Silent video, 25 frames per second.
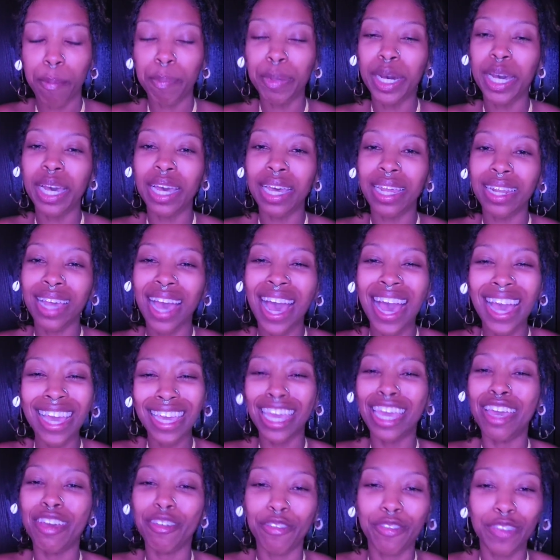but I
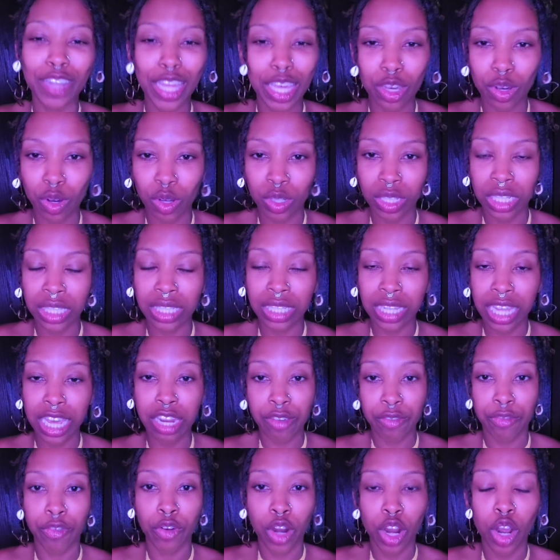can't flake on this
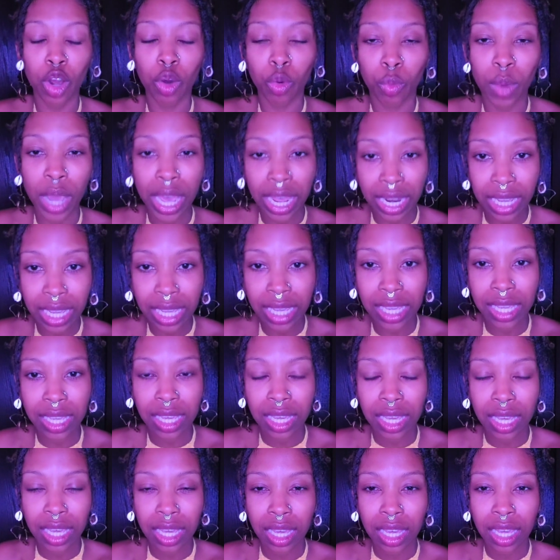lady for her wedding.
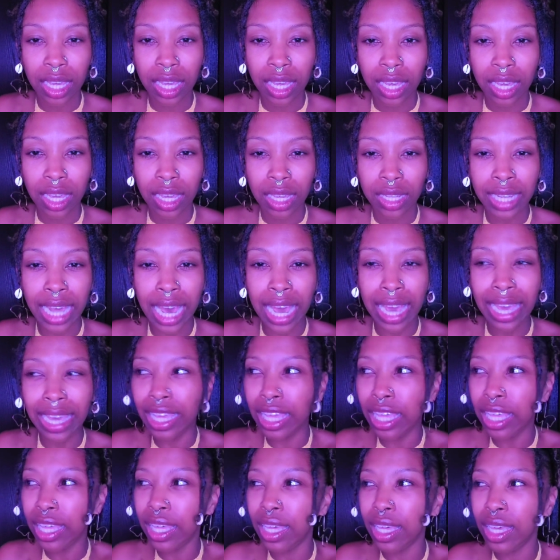
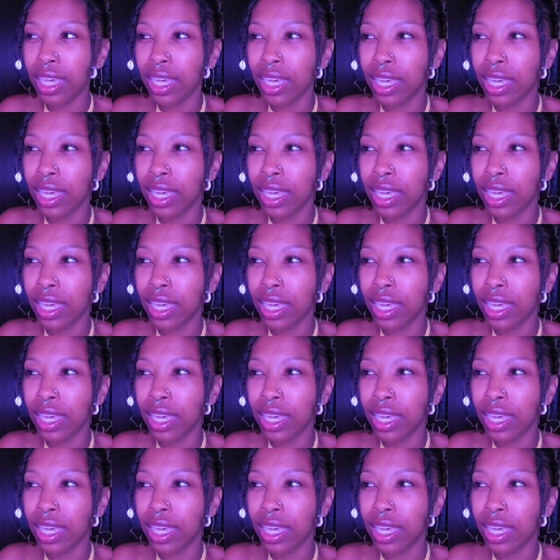Like,